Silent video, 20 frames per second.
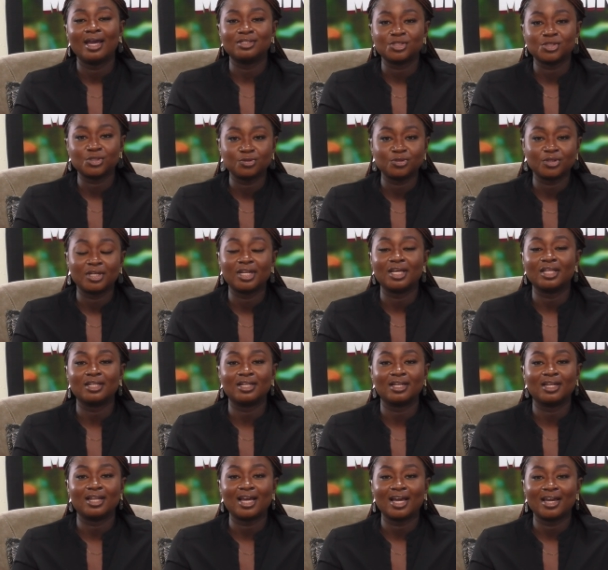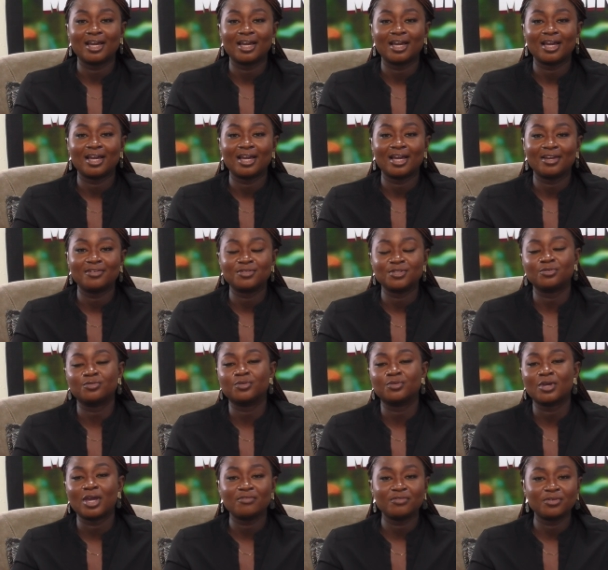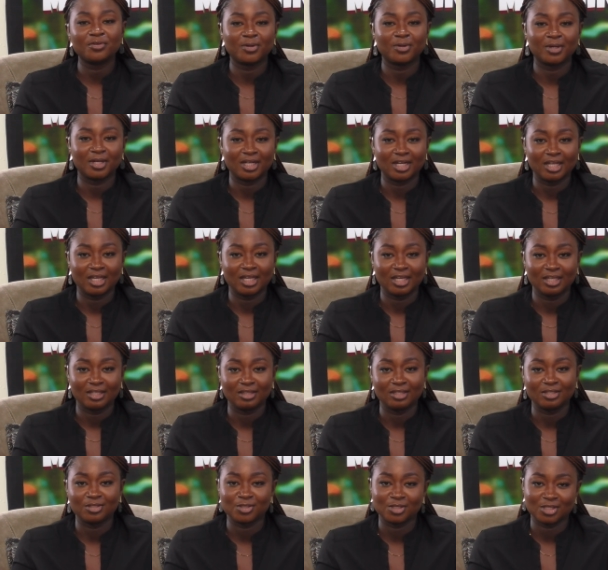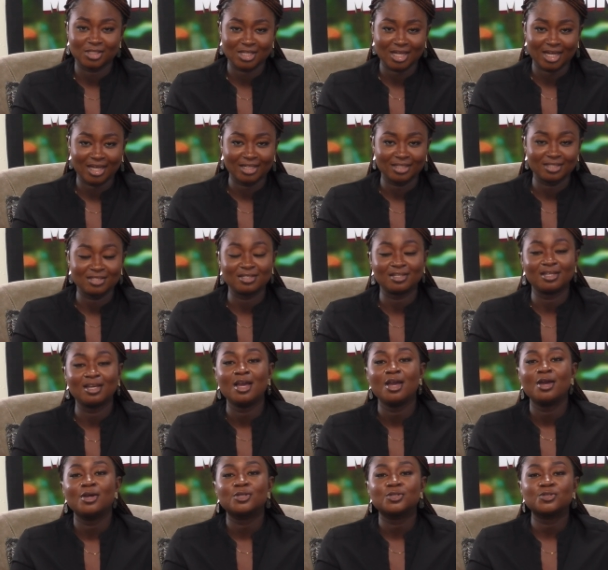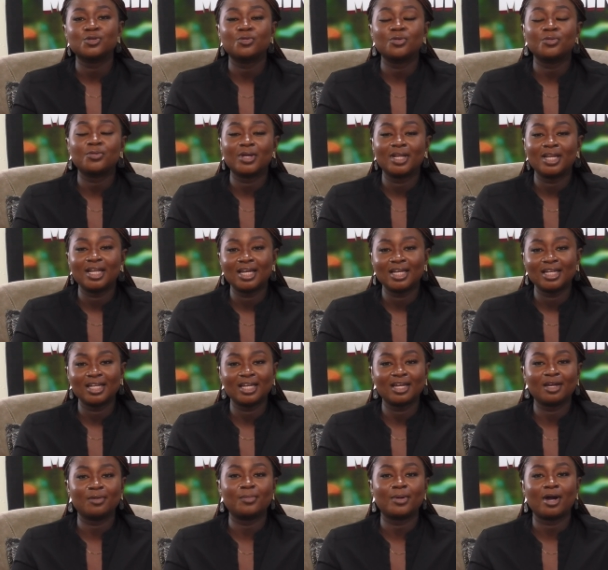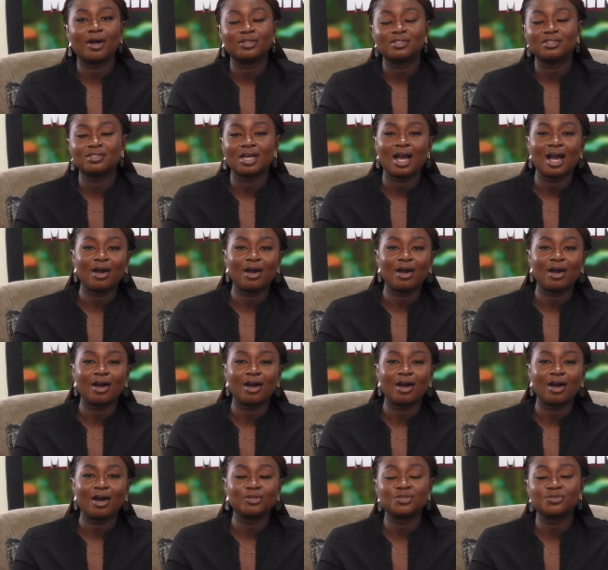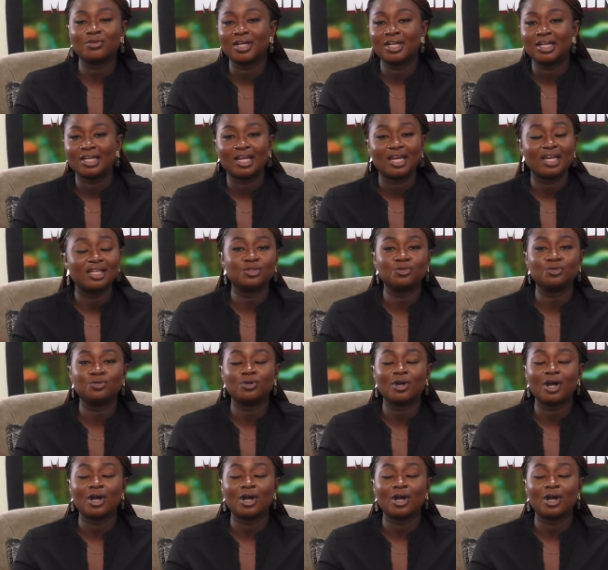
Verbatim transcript: and children in the lives of everyone in the society. So we were learning about how to run an